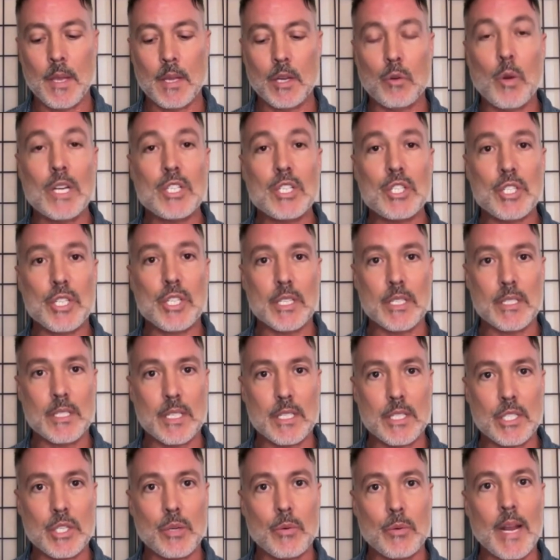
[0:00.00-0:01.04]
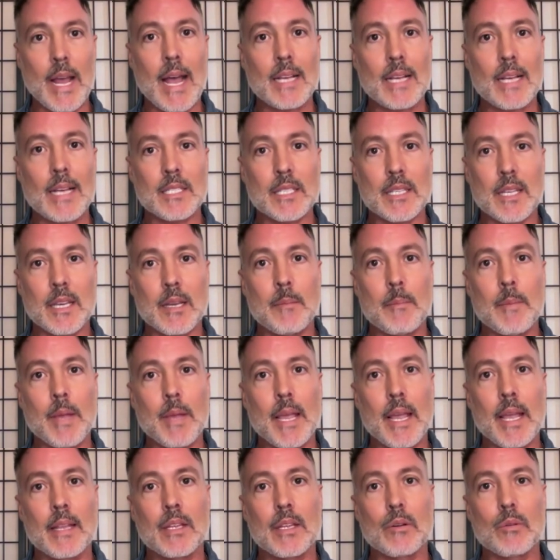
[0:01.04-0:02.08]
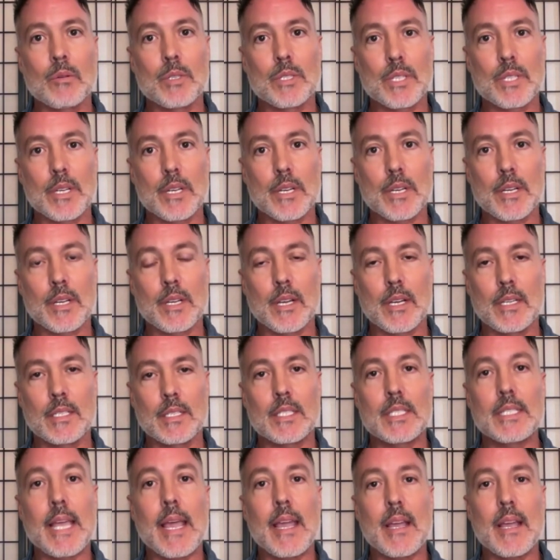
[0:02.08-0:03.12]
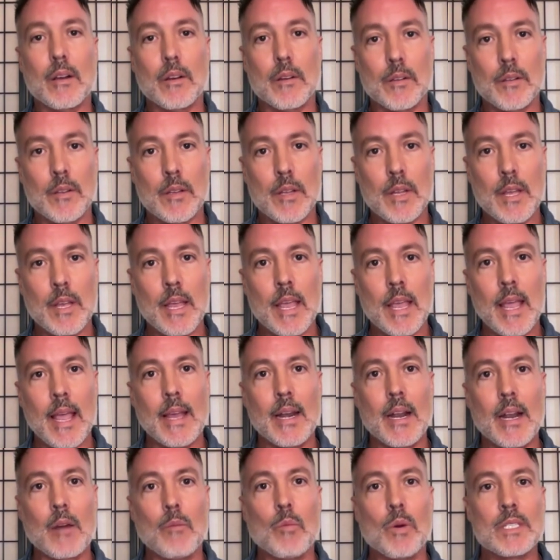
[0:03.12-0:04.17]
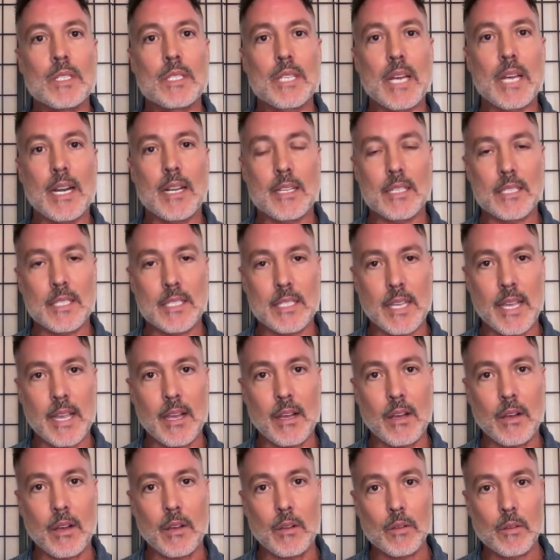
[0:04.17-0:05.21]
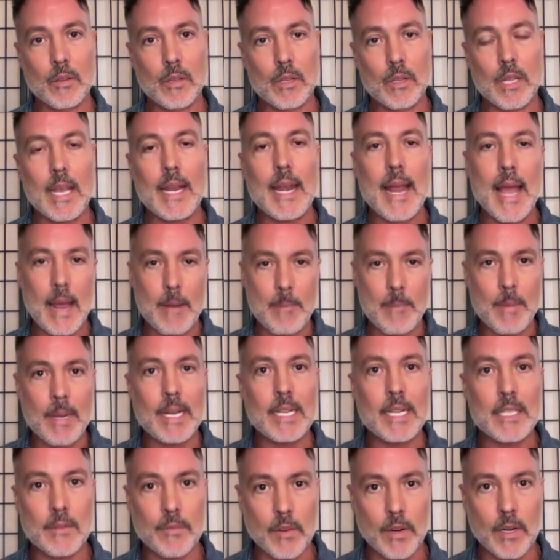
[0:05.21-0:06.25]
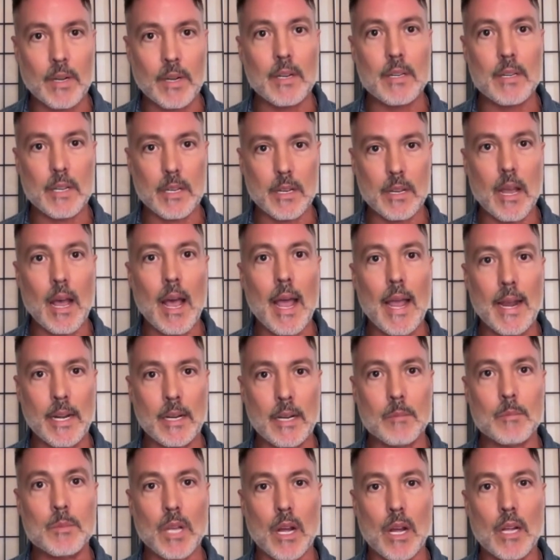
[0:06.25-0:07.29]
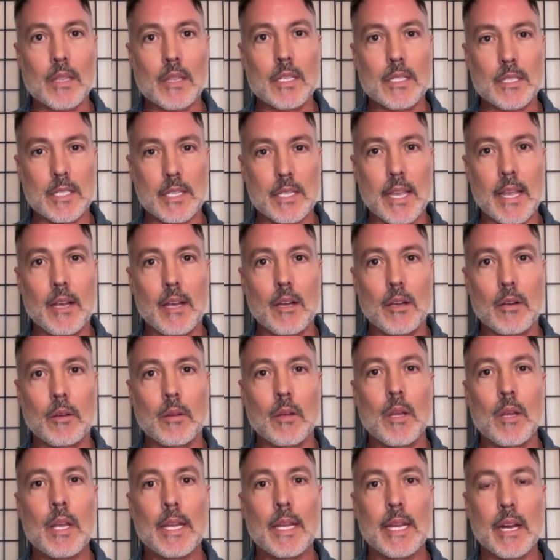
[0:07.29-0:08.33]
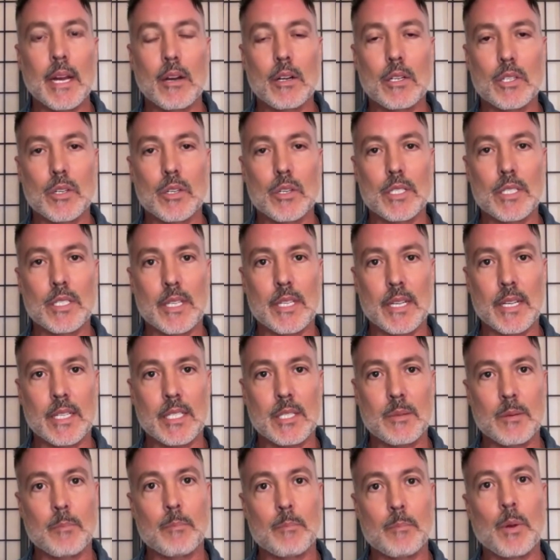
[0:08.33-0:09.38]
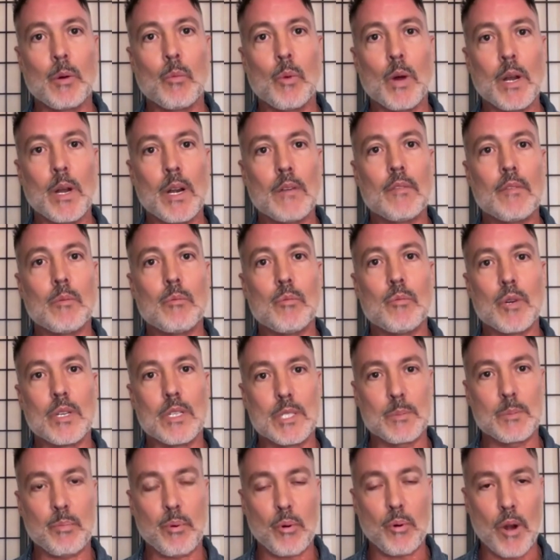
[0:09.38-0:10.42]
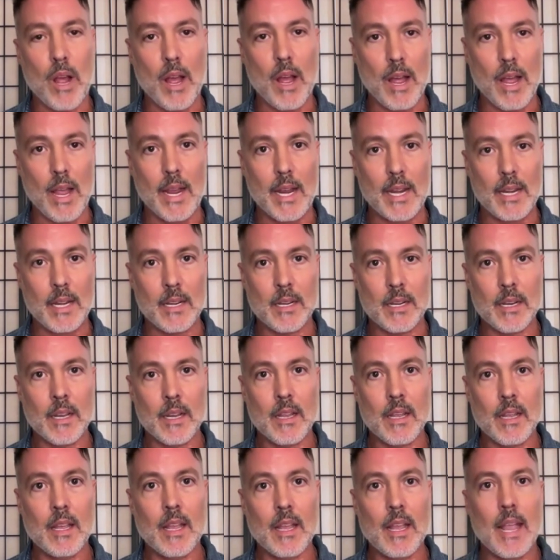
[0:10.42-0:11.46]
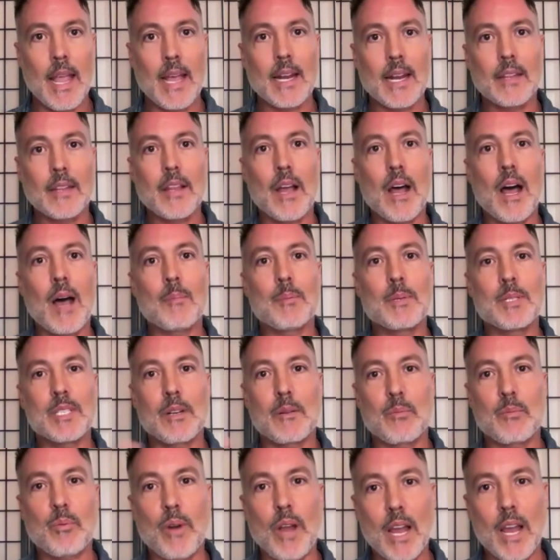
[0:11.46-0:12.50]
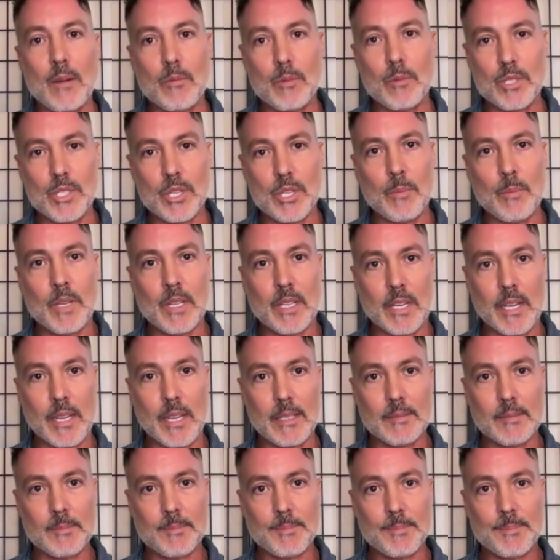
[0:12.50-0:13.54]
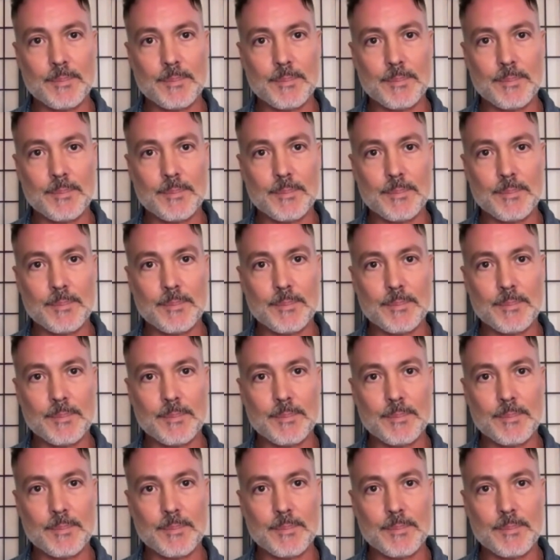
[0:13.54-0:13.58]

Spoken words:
questions that she would ask them. And there was a scale. And on one side of the scale, it had many different items on the scale, characteristics, but one of them was pride. And on the opposite of pride was humility.